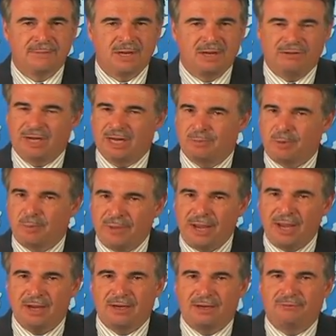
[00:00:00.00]
And we got to
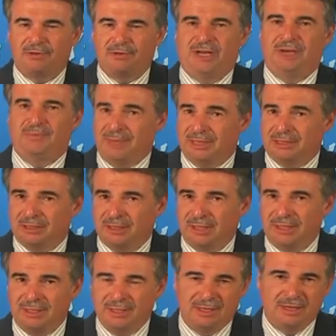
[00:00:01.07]
prepare that
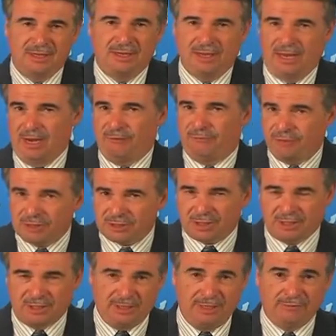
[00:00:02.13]
mentally and
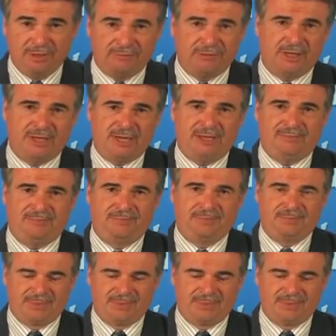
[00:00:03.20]
physically, even if we can.